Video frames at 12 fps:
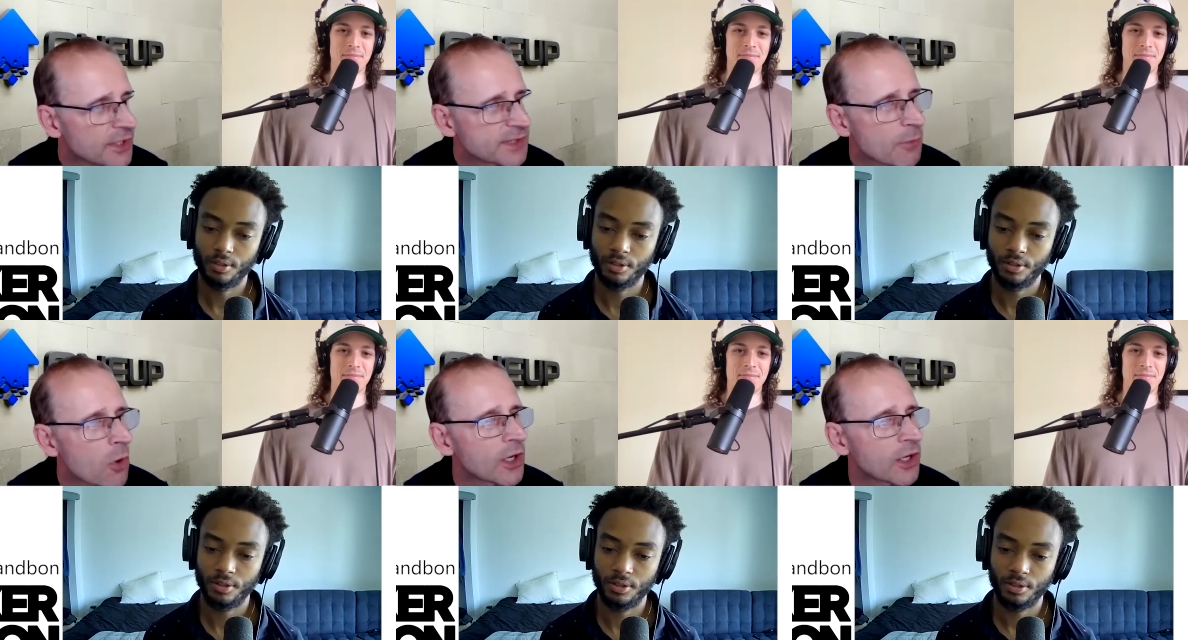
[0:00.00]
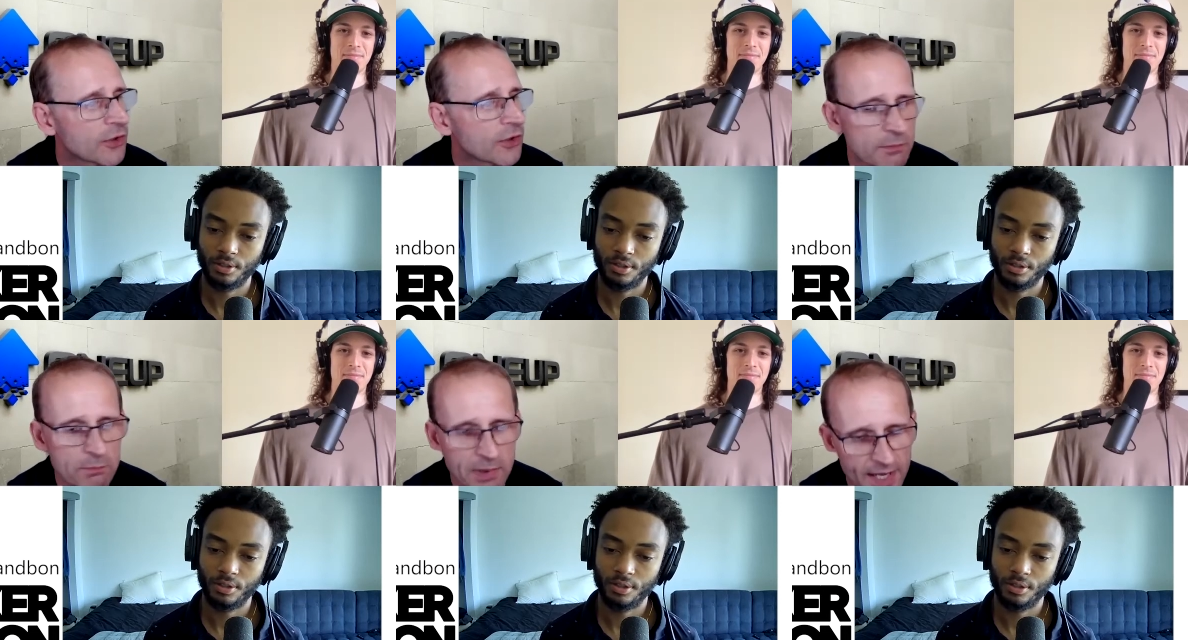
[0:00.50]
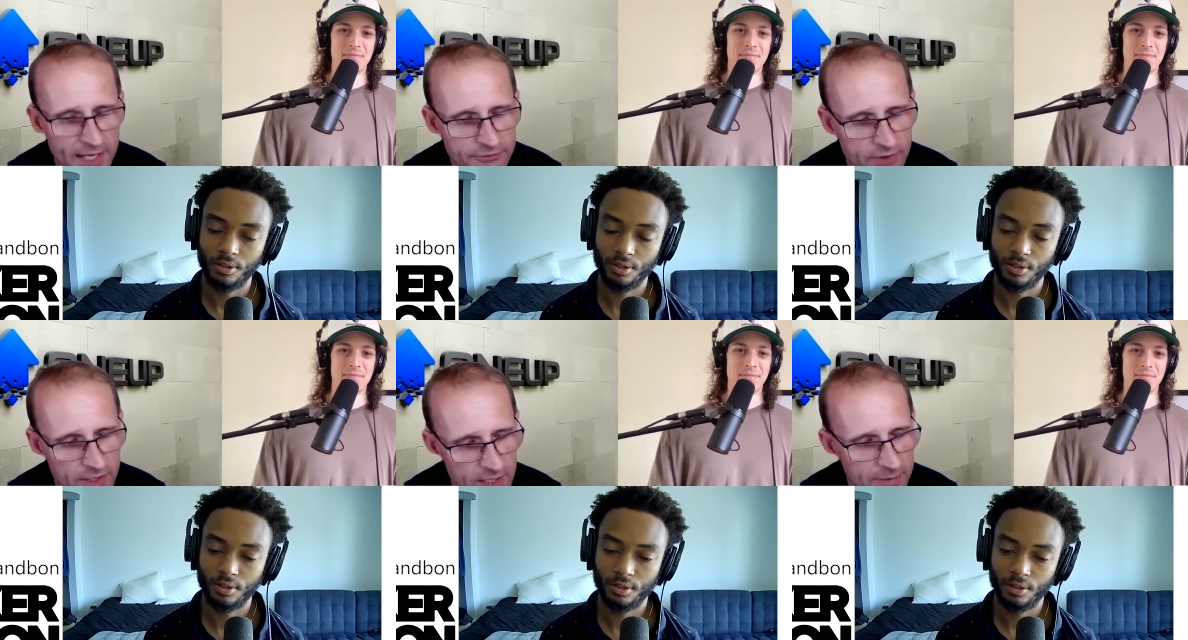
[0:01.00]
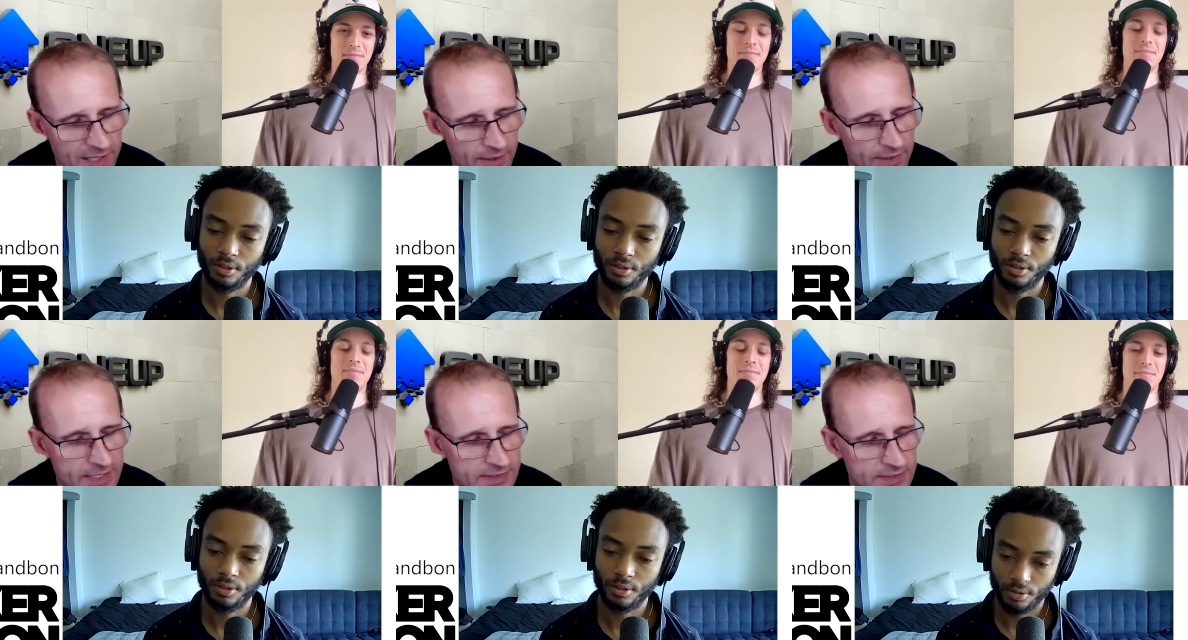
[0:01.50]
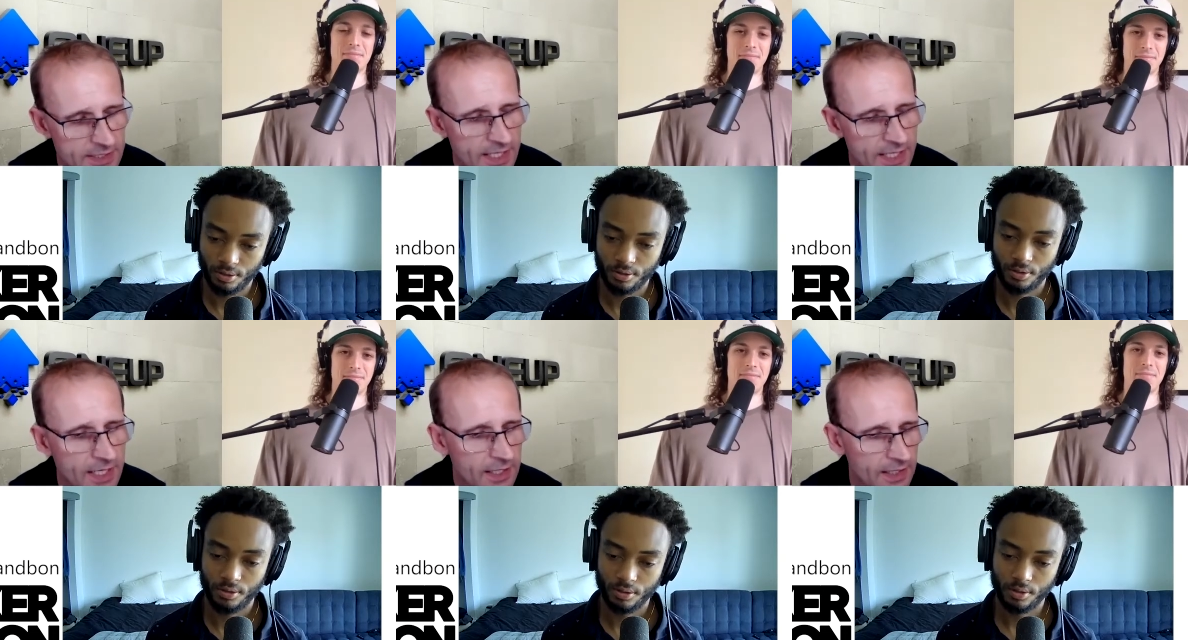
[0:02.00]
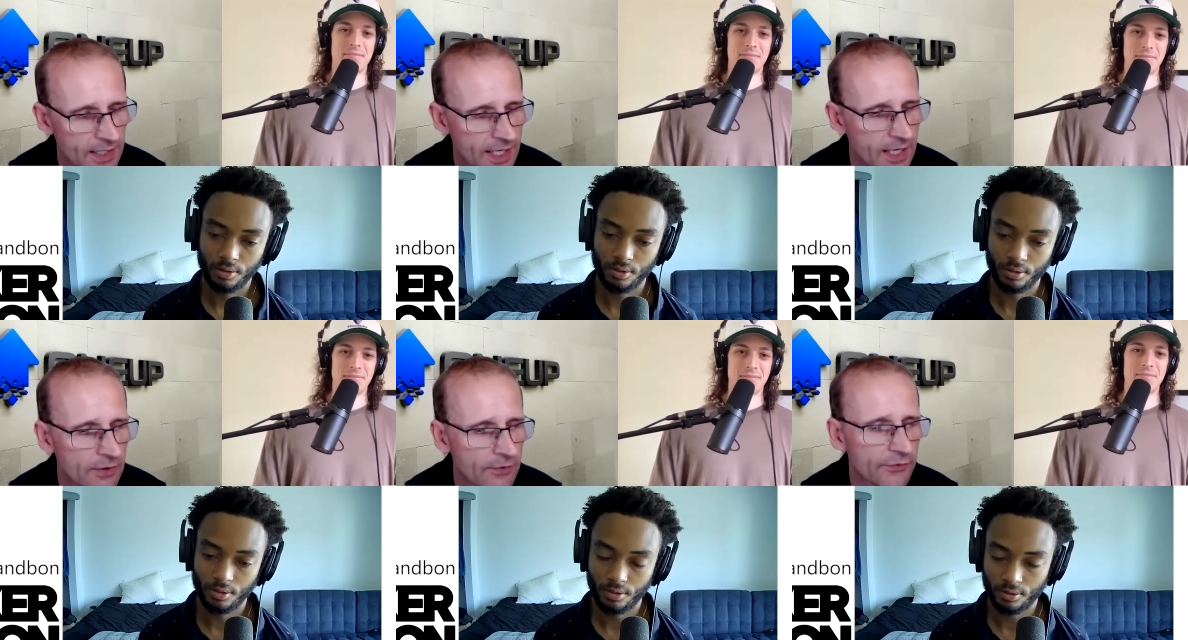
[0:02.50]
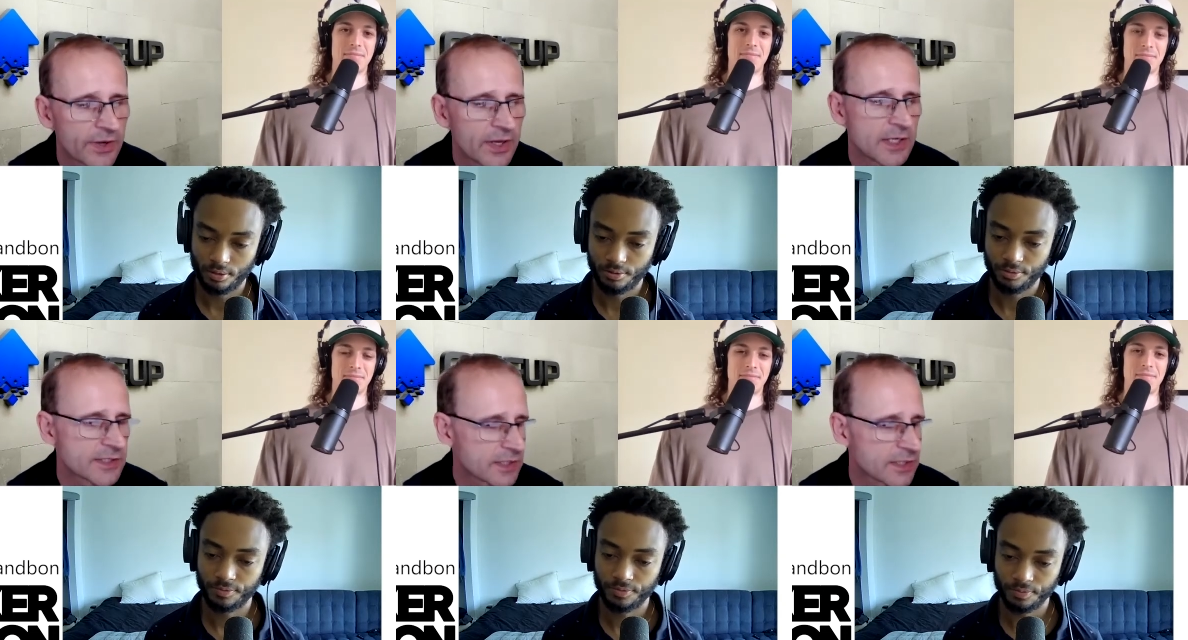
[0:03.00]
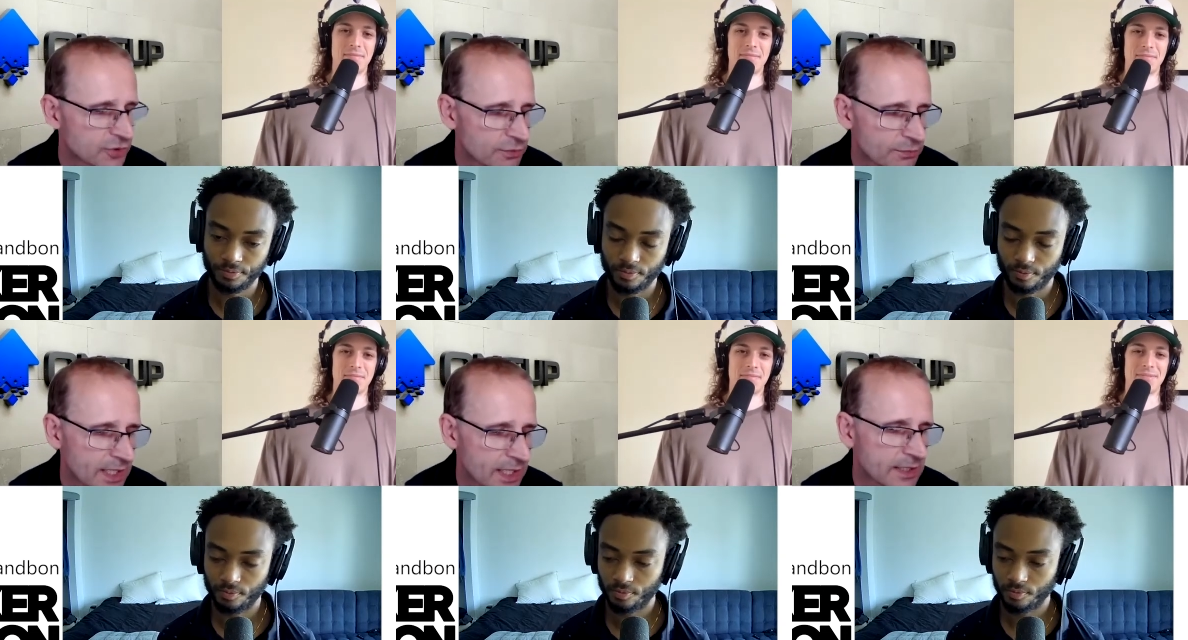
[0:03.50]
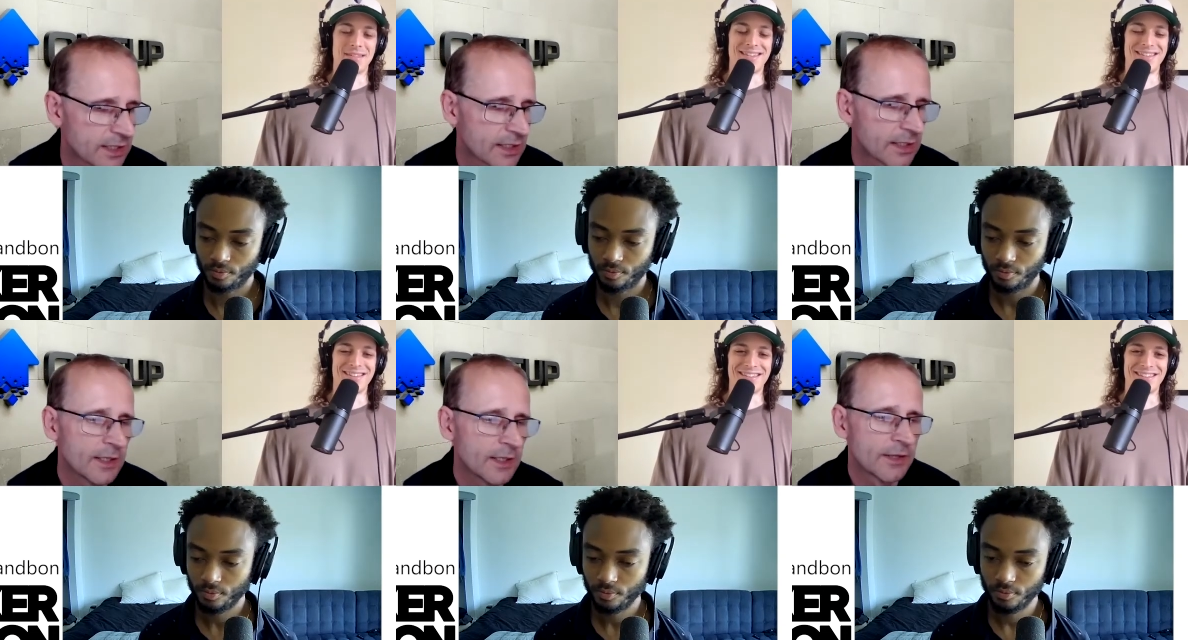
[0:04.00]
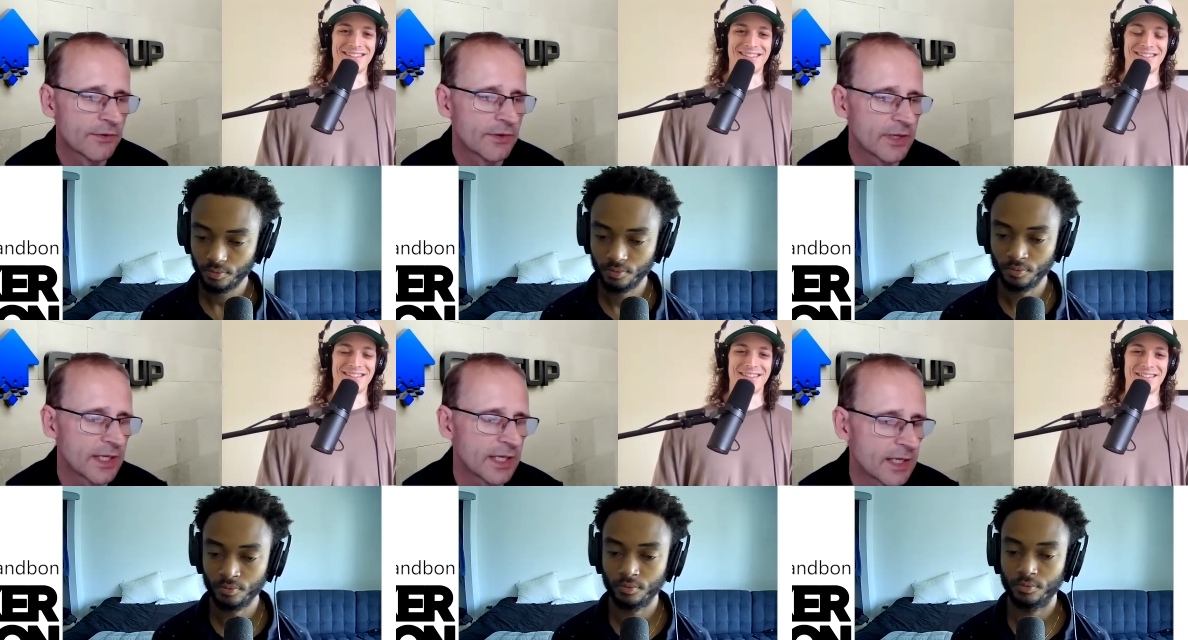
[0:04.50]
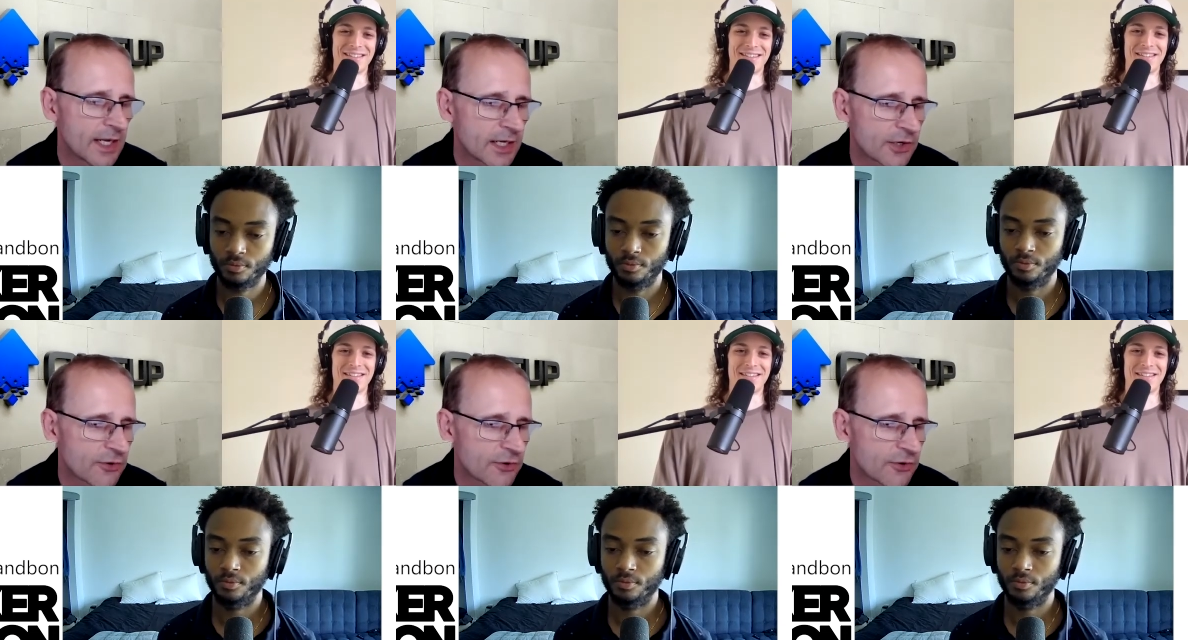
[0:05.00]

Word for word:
Speaker 1: There's more good than bad, right? About internet, cloud, social media it, it